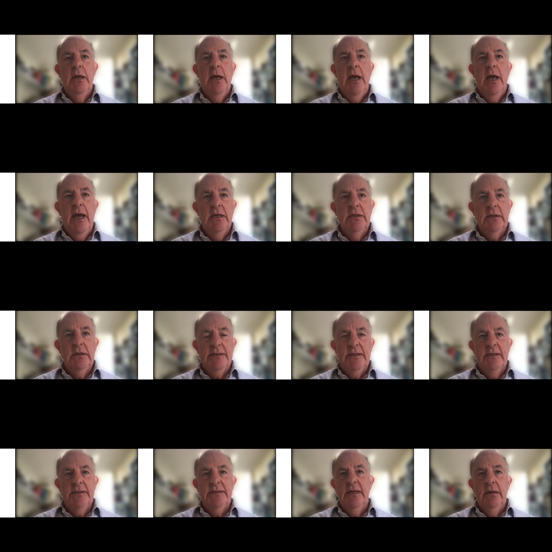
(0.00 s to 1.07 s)
And as
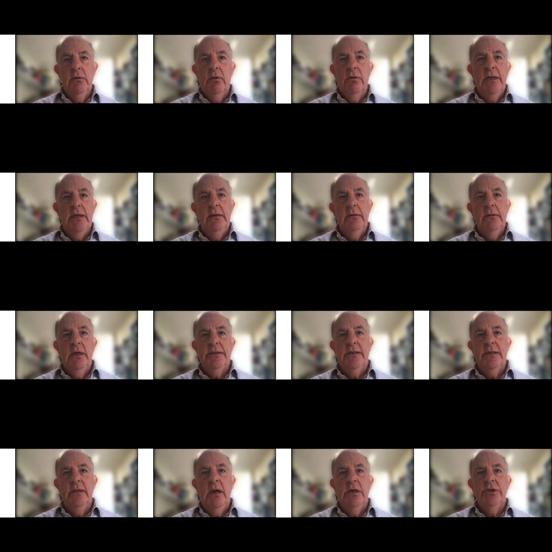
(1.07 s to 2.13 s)
I said already, as
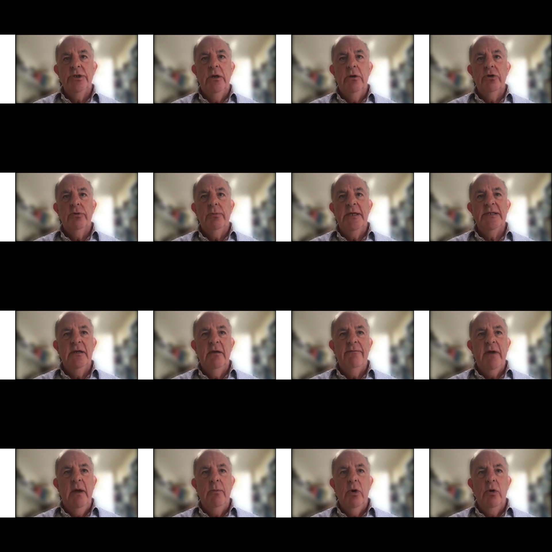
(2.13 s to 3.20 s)
a large shareholder myself,
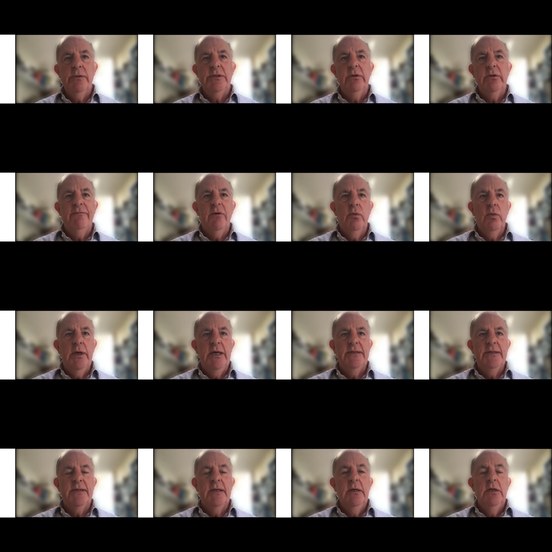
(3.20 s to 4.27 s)
I'm always looking for
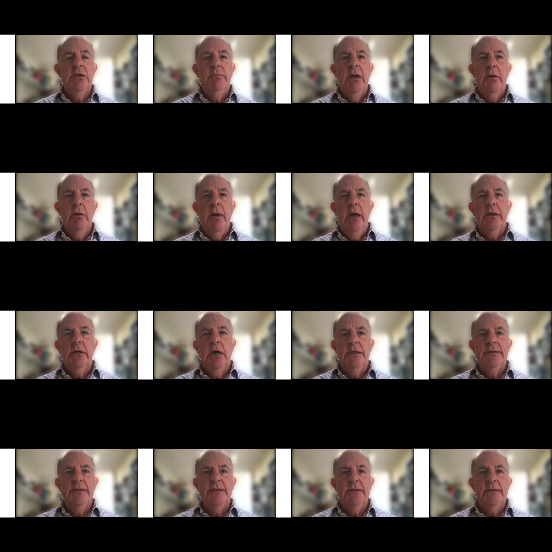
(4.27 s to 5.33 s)
ways to minimize
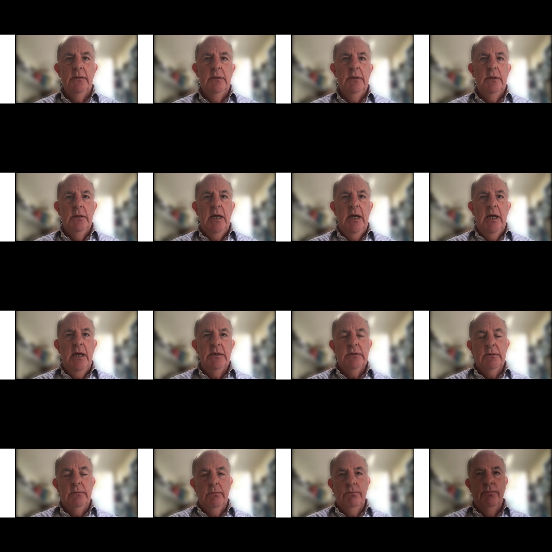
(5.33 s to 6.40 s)
costs and
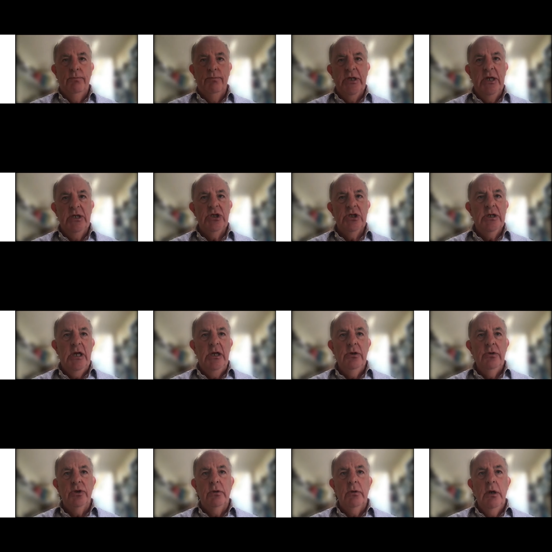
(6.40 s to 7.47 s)
potential
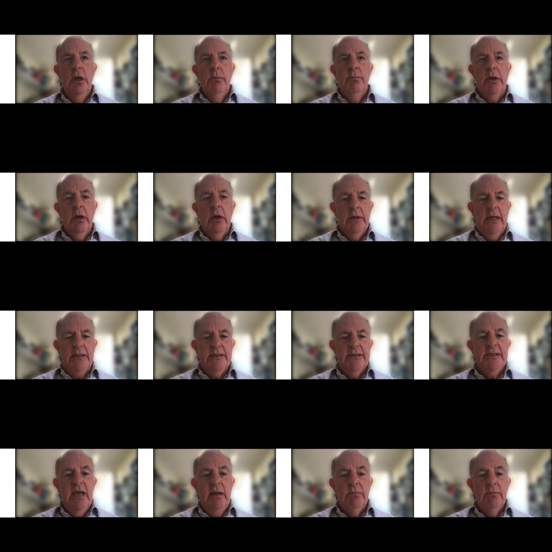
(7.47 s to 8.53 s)
dilution. But at
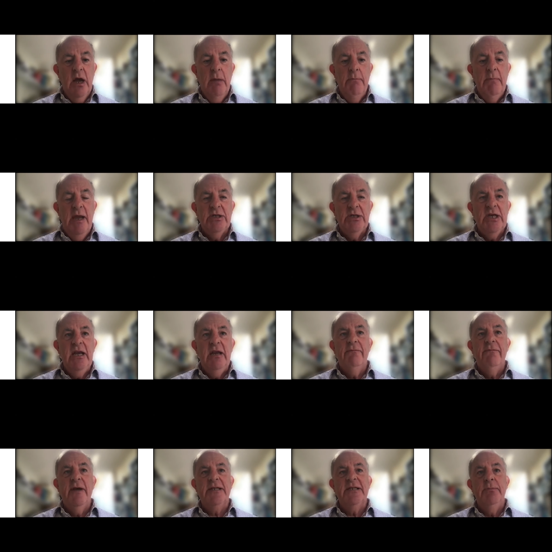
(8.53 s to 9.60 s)
the same time, maintaining
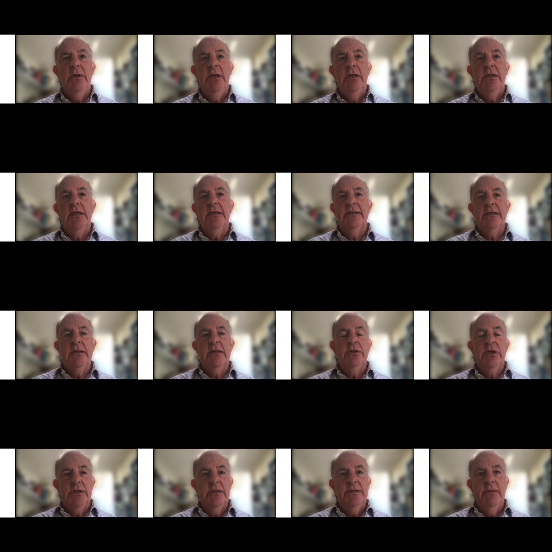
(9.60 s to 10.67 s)
flexibility is
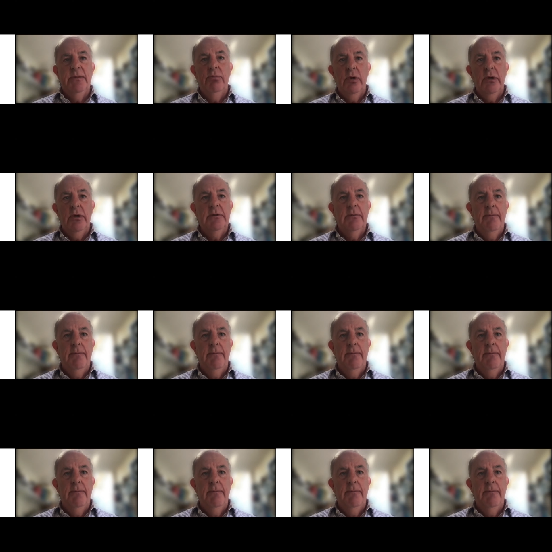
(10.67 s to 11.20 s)
just as important.